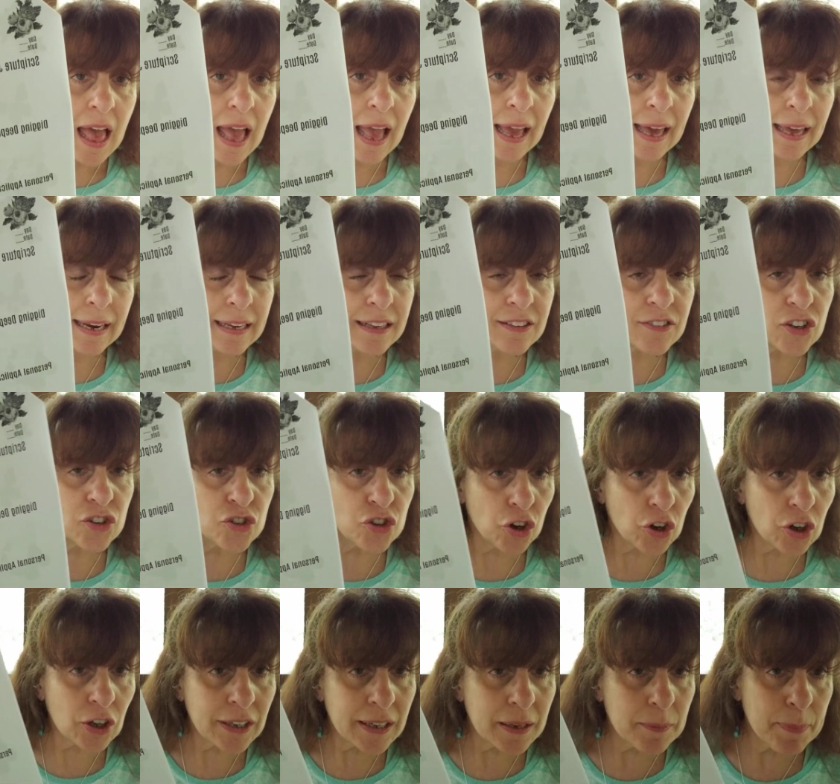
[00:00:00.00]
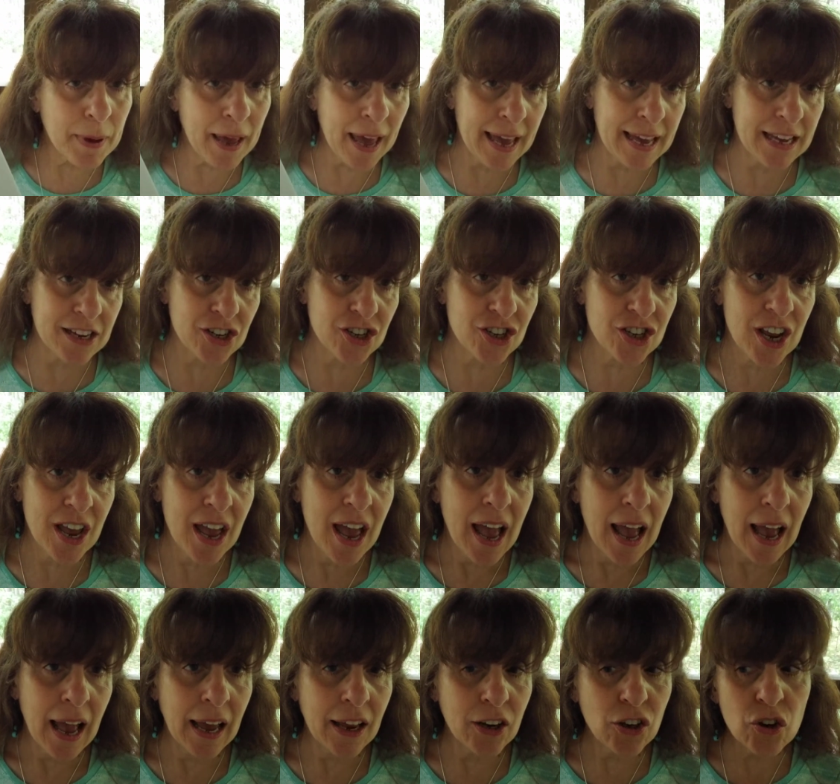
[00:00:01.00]
and it's a journaling page,
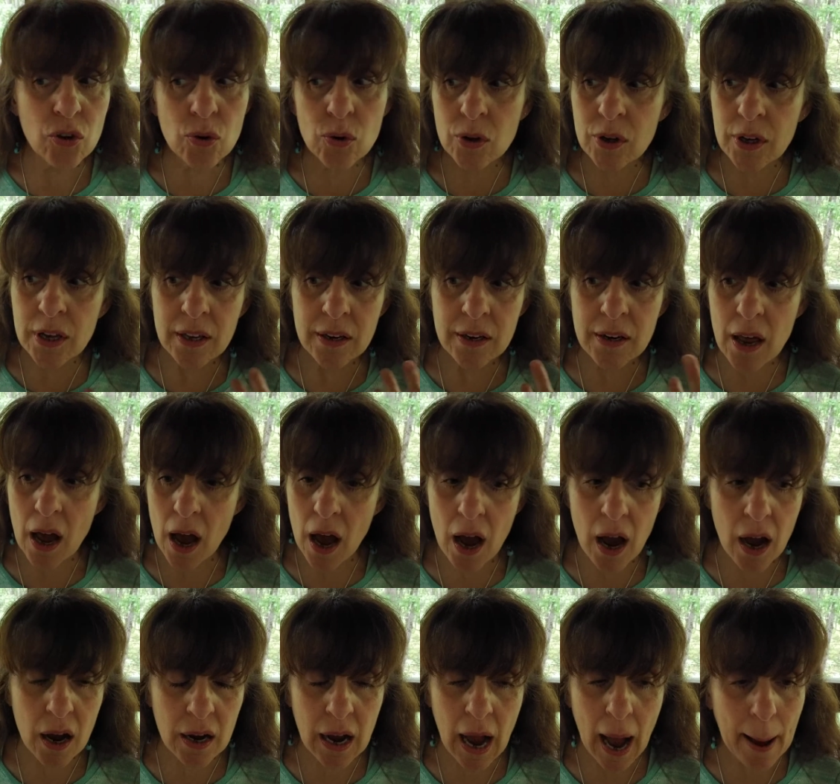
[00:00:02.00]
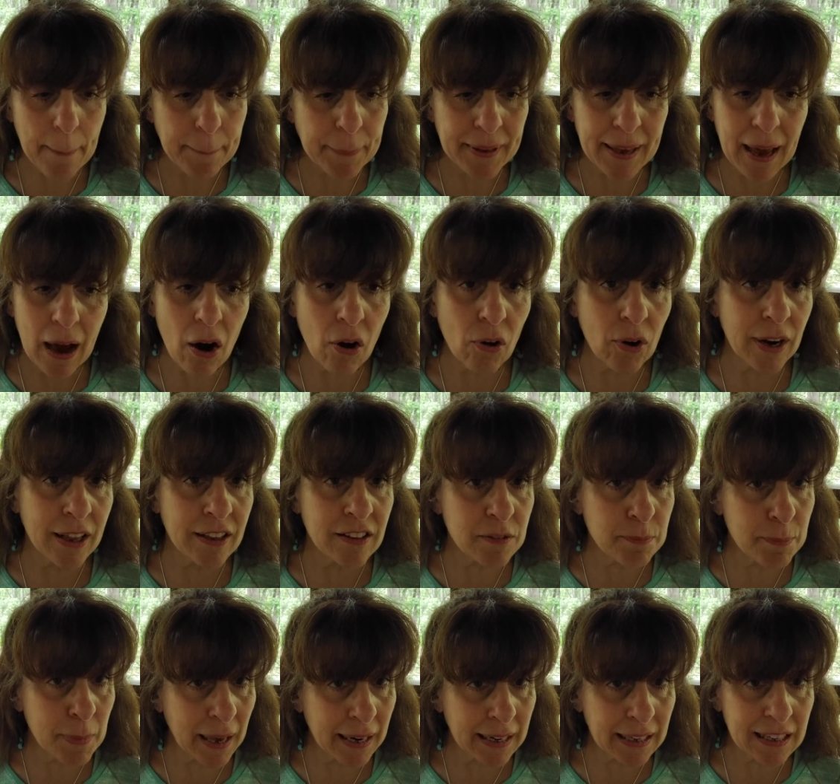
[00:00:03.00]
and you can copy out as
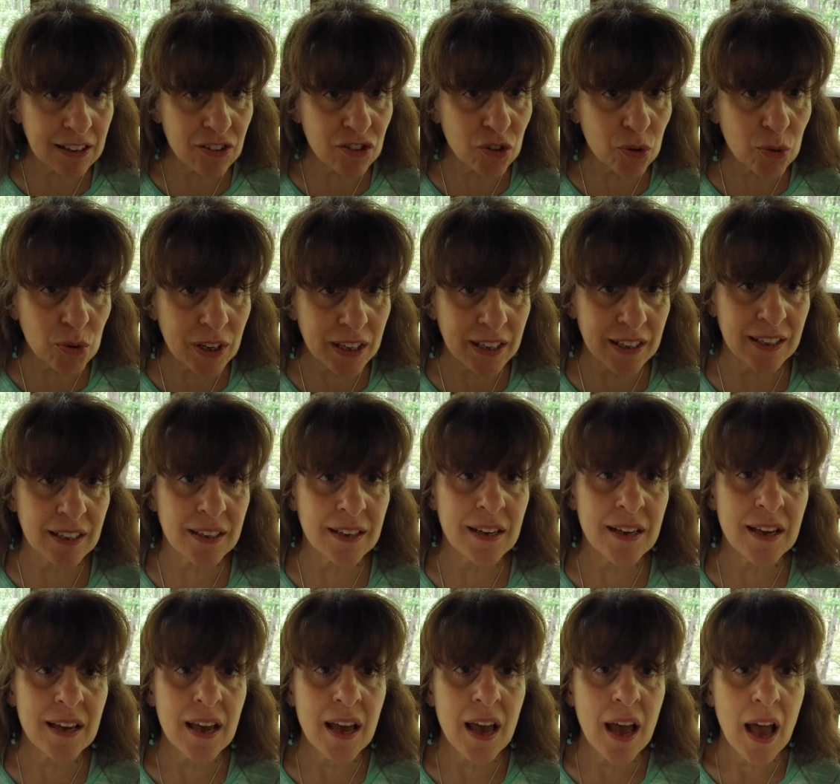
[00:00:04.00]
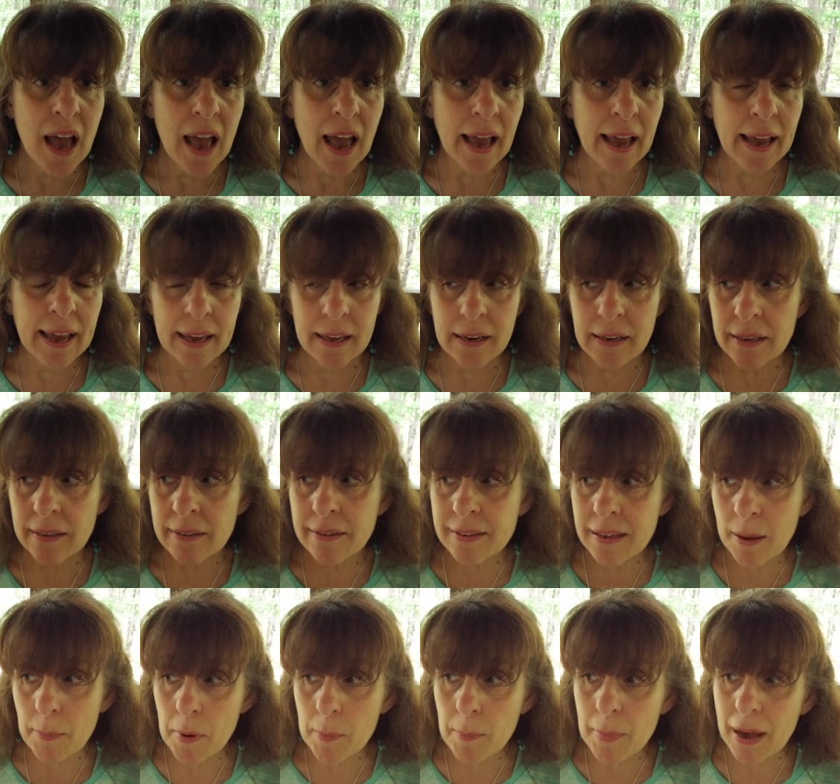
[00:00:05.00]
many as you need. And in
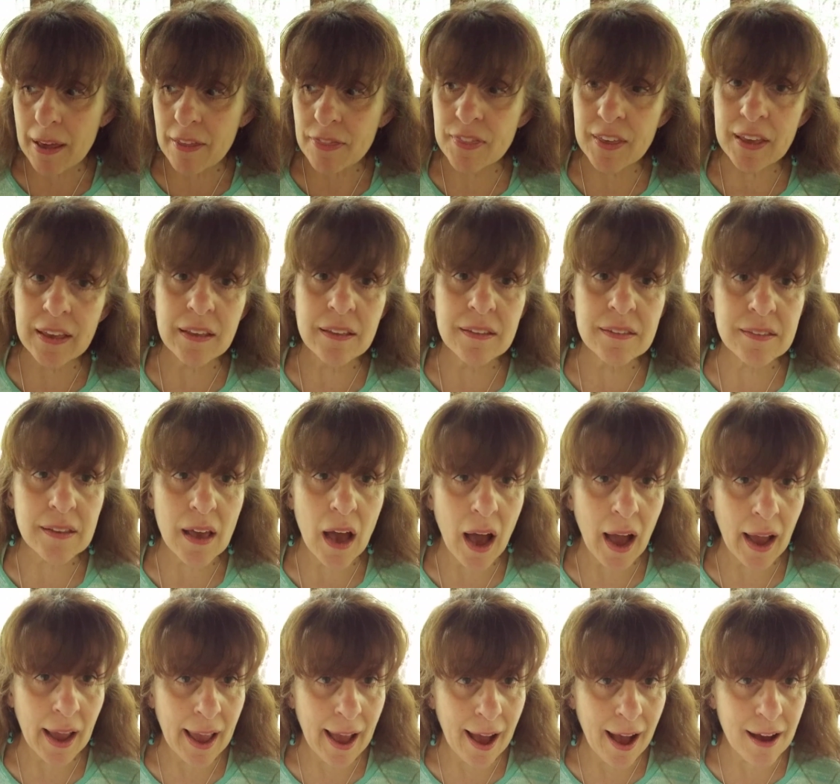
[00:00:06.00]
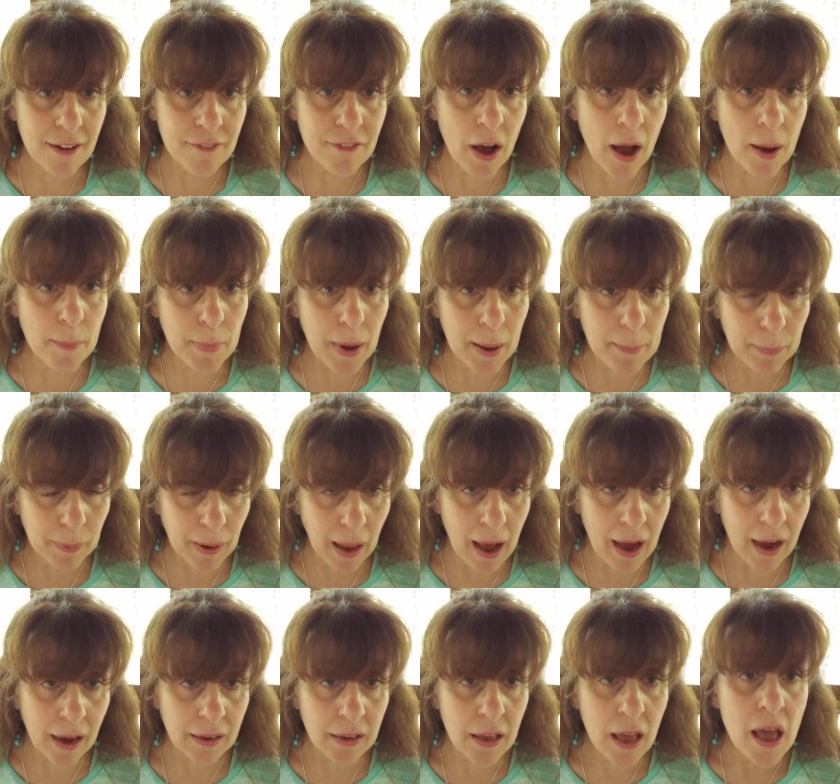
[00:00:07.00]
some of my things I have on my
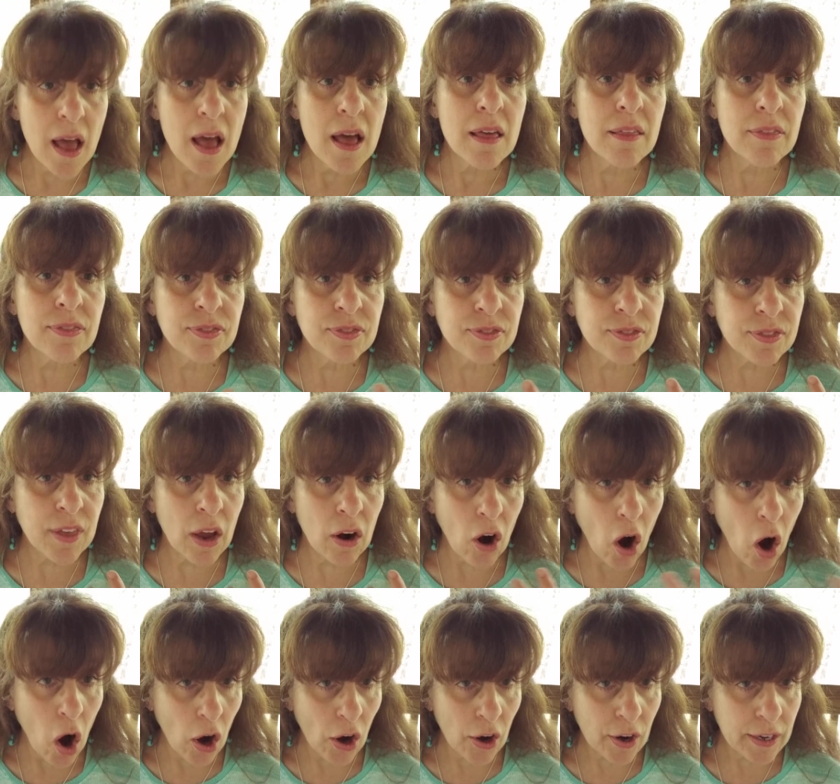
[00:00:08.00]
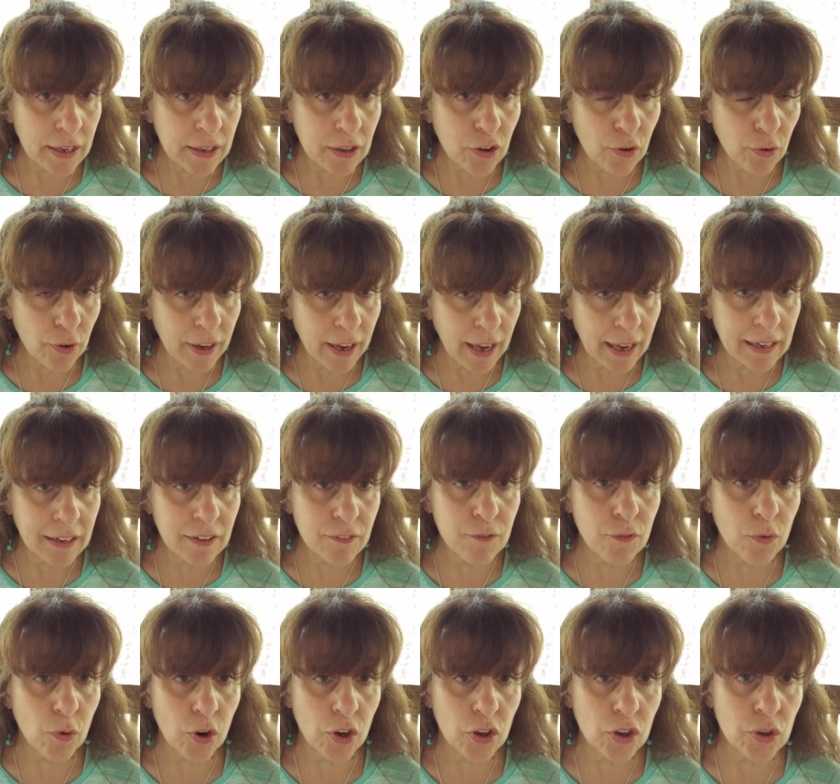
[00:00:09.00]
blog, they're already created
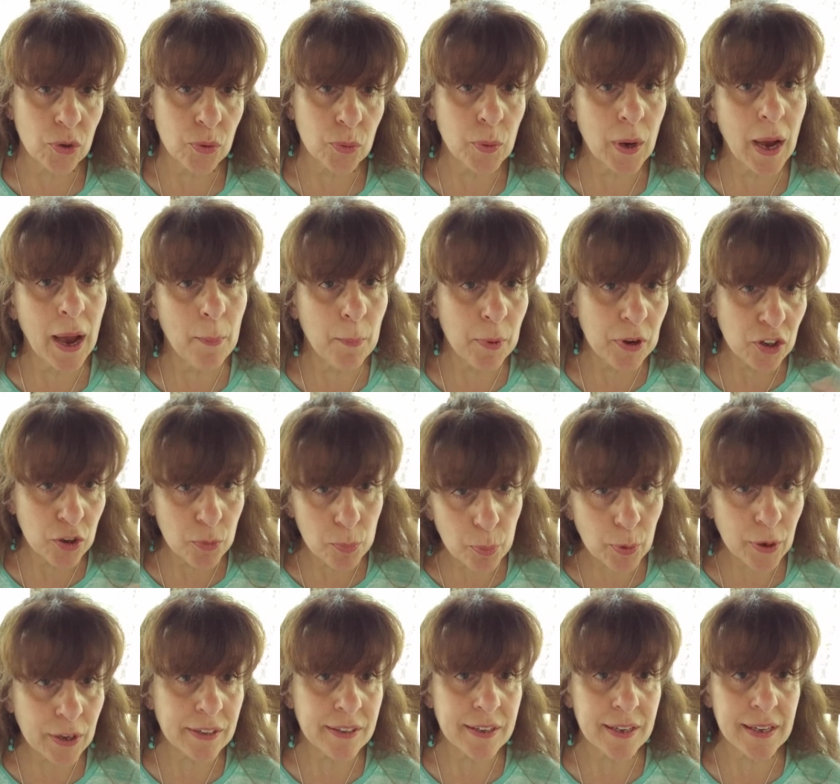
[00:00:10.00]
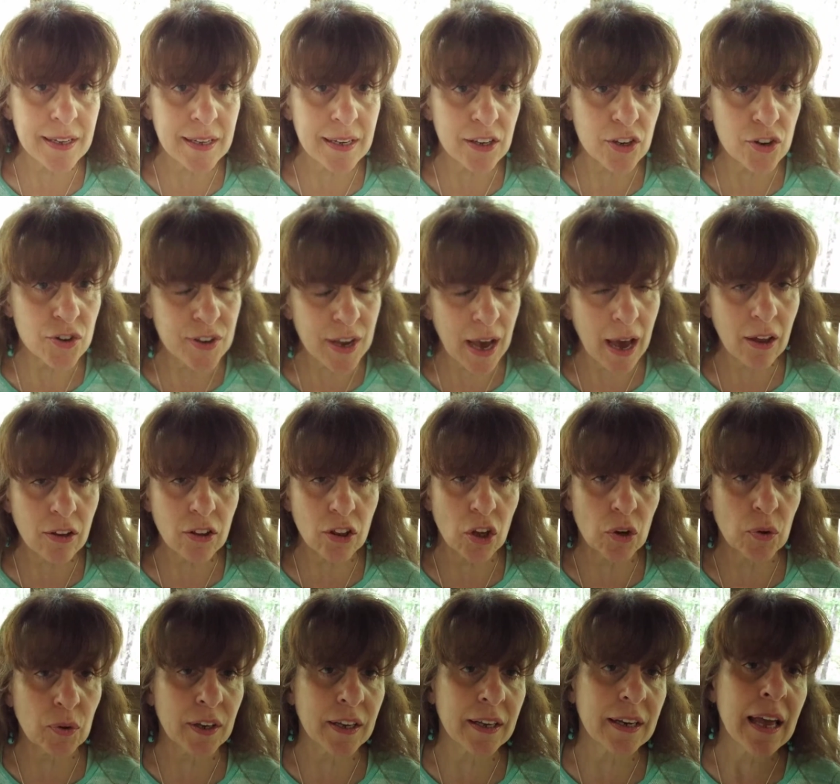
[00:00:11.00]
for you. And when you print it, you
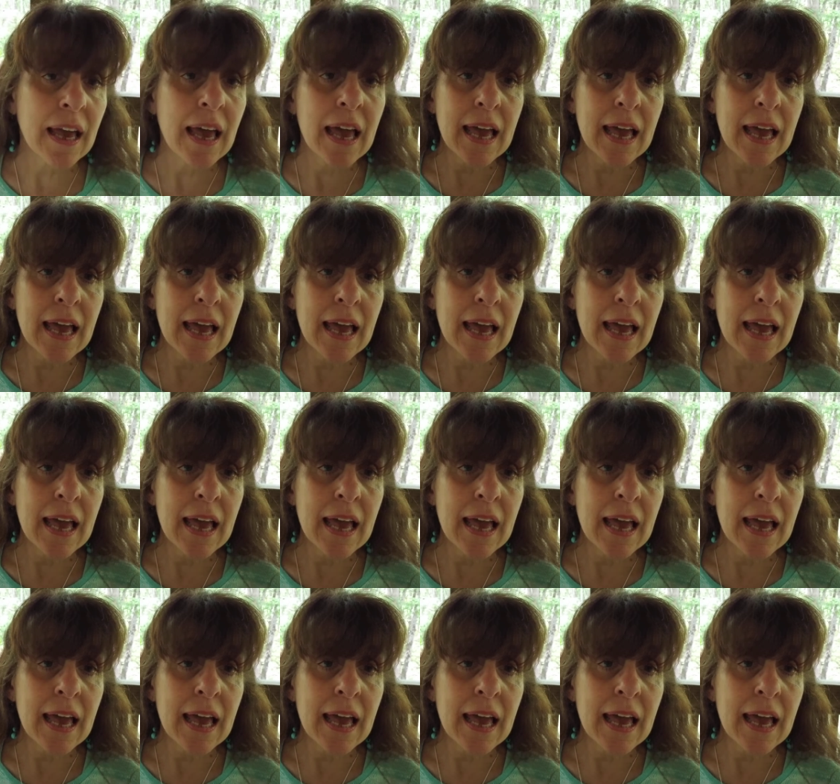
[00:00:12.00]
download it,